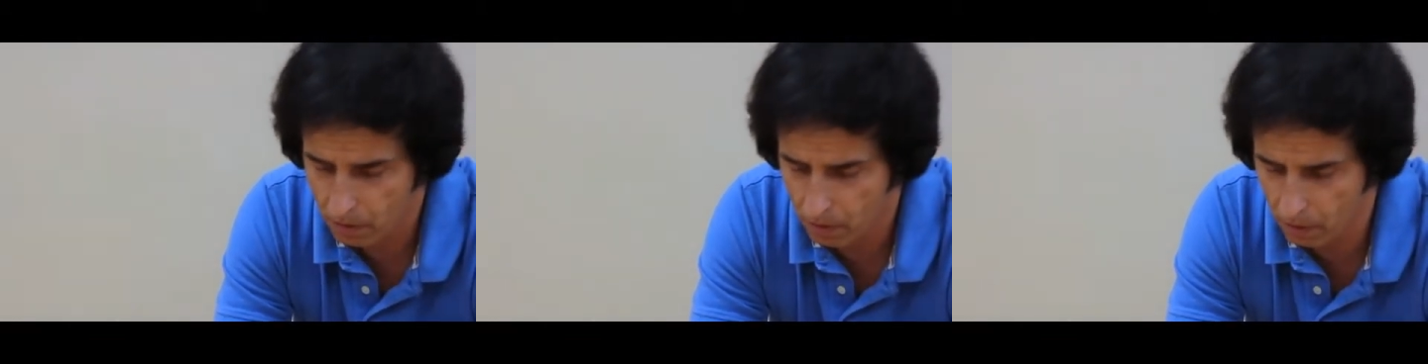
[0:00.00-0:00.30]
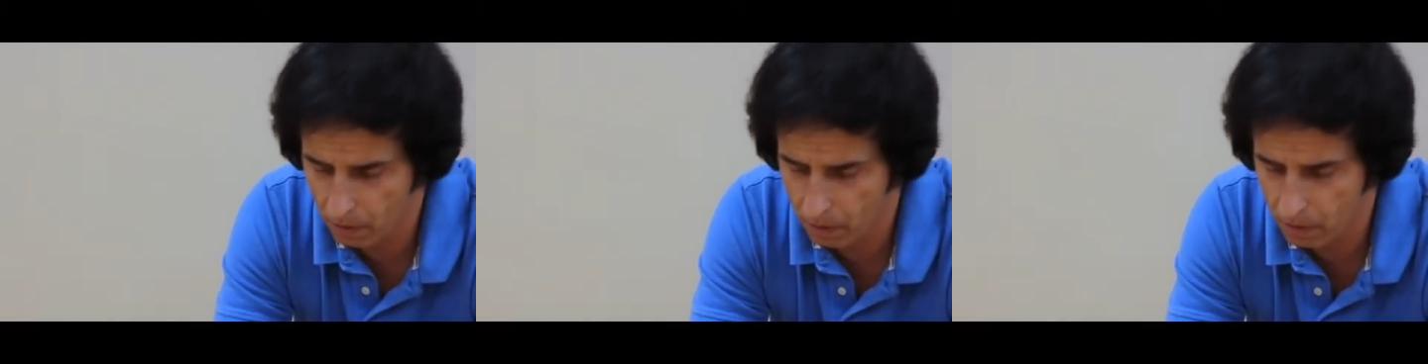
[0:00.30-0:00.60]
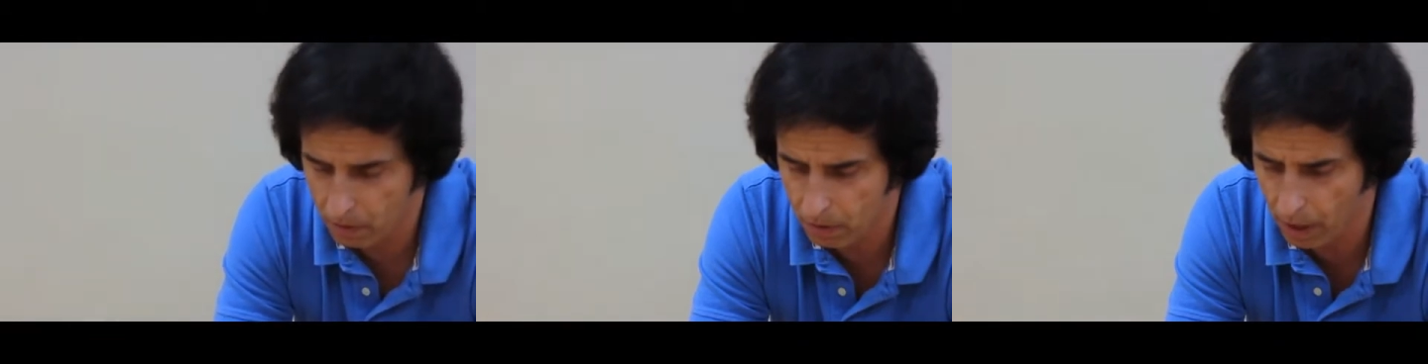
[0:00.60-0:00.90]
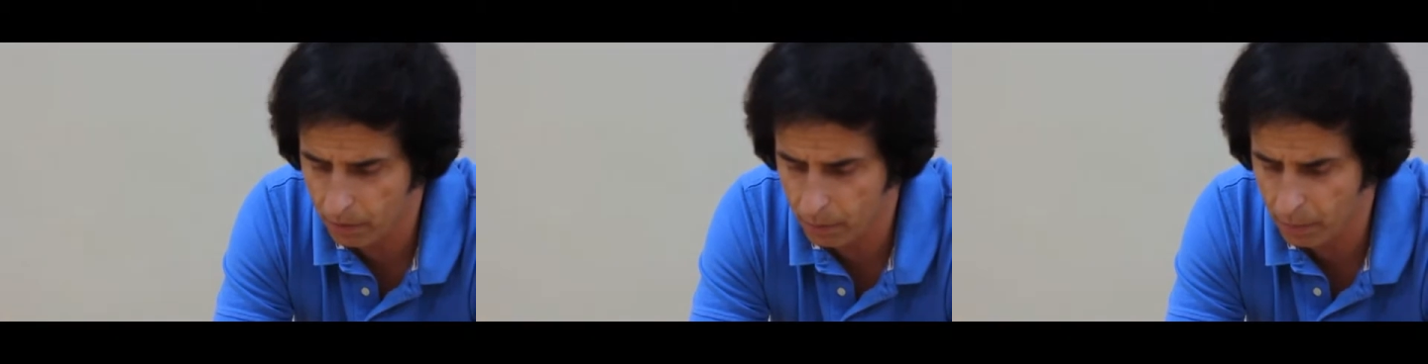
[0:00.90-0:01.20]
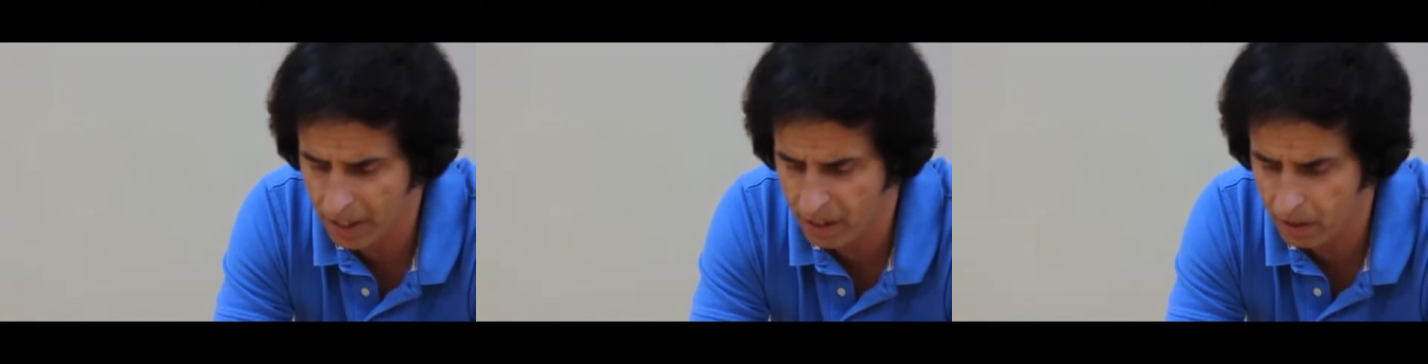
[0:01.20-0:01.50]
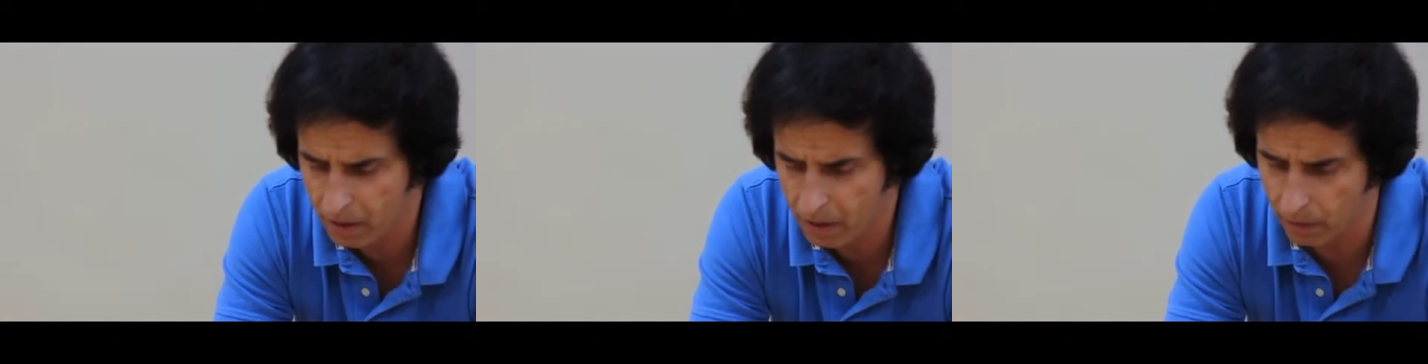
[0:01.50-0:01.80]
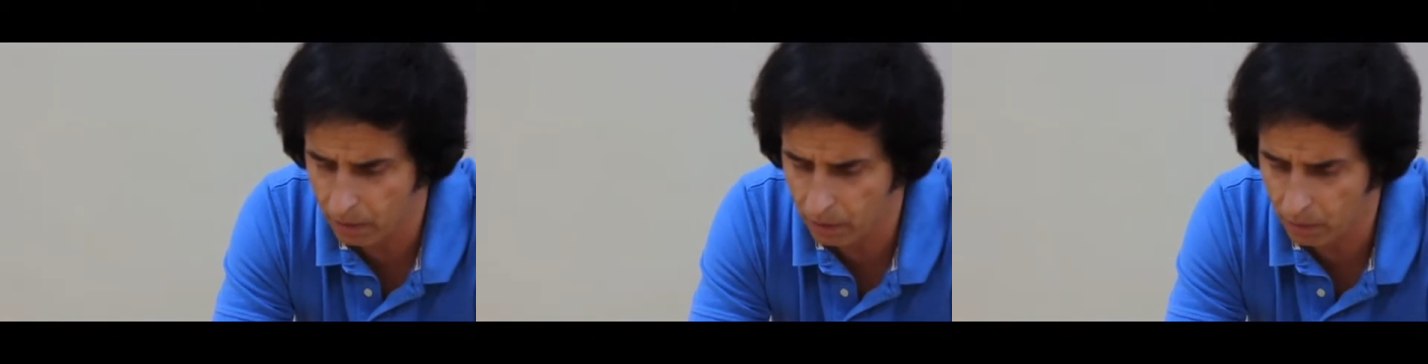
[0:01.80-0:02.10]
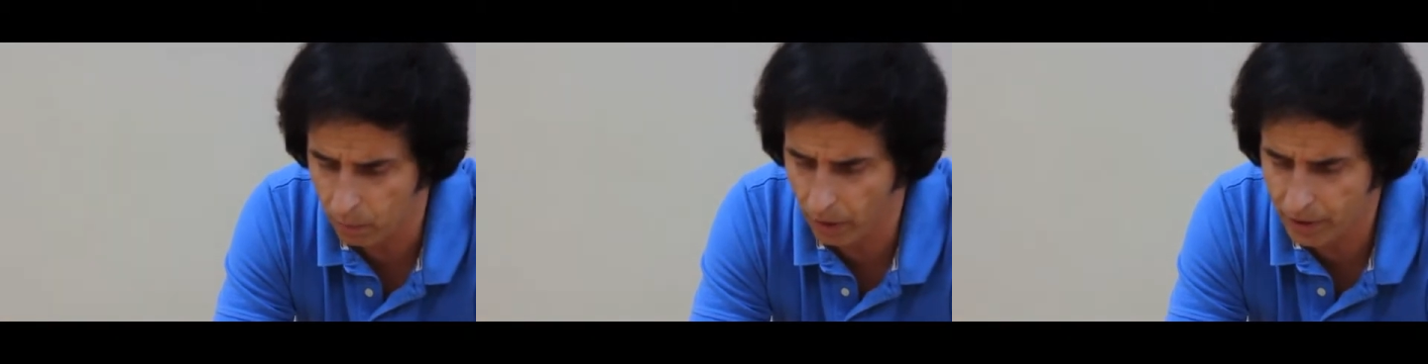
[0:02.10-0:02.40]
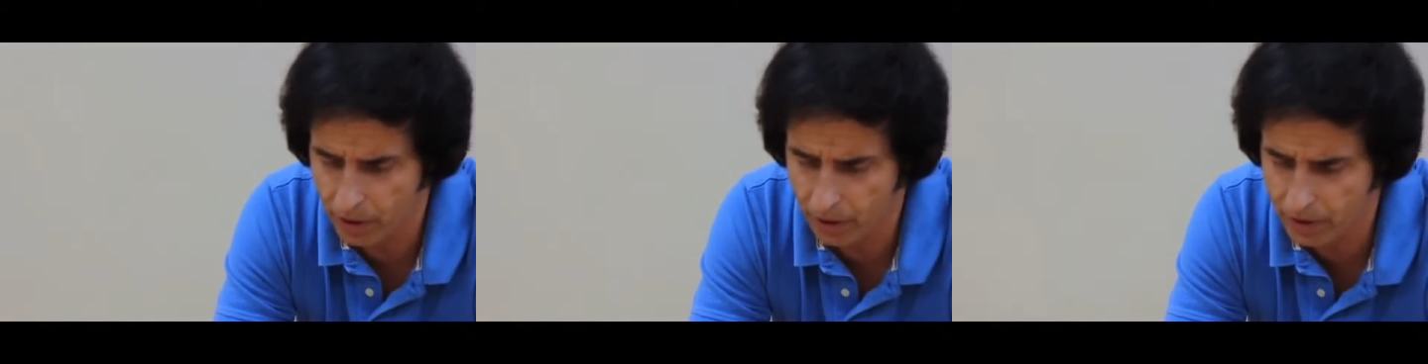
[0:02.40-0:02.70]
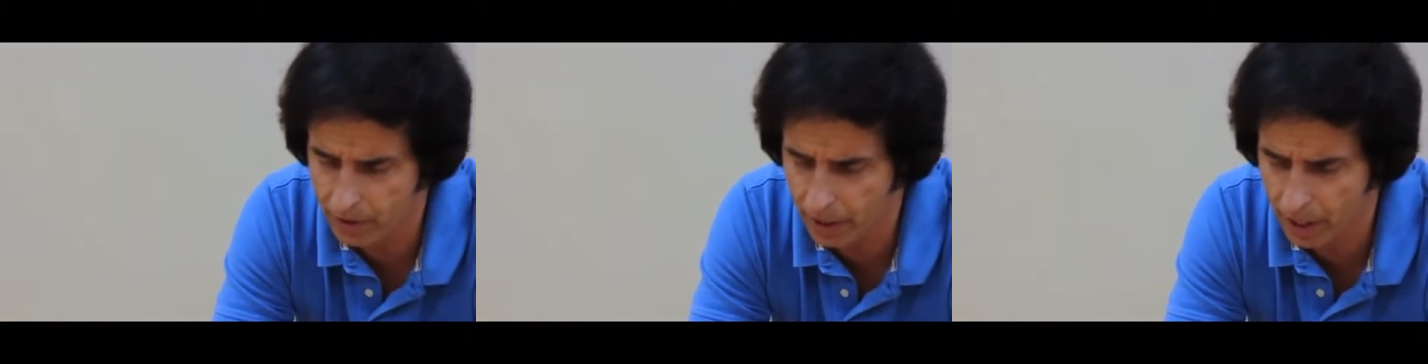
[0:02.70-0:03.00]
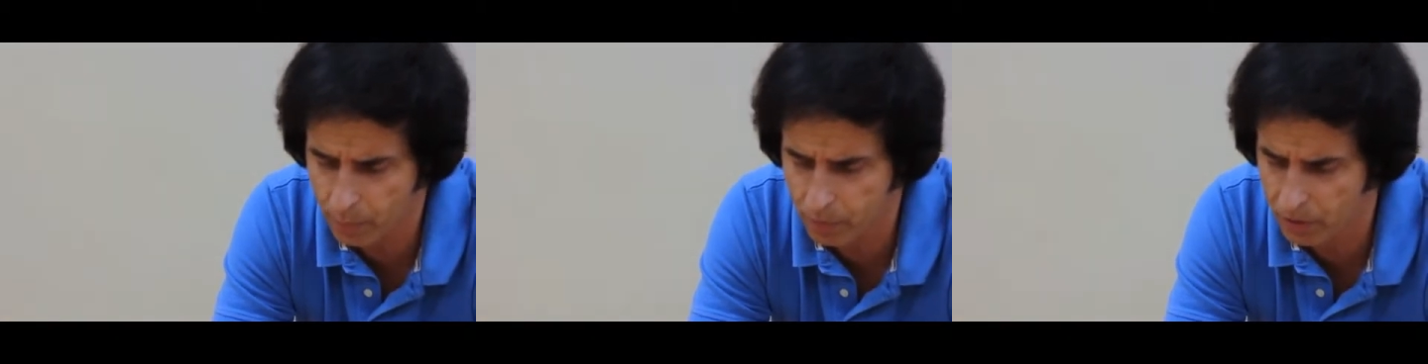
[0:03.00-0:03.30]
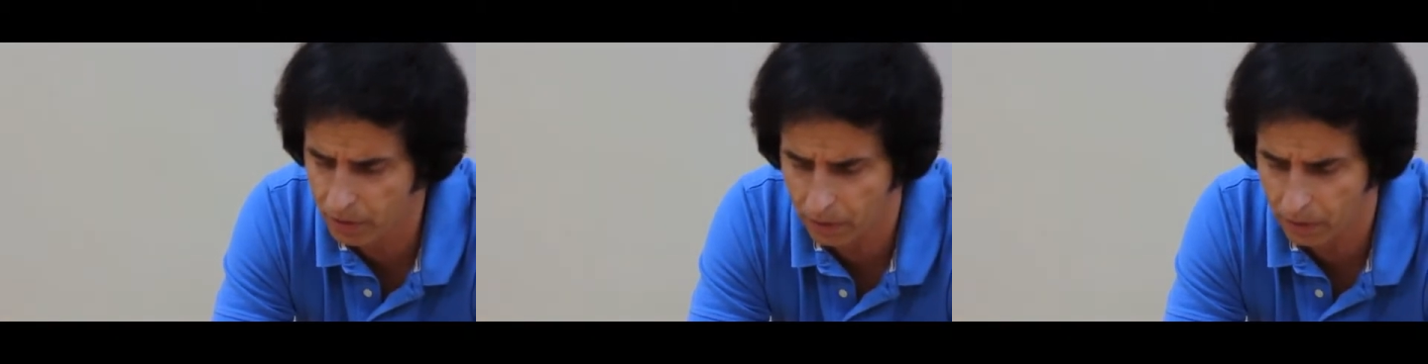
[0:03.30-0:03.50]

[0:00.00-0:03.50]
I was mad. You know, why'd you let this happen?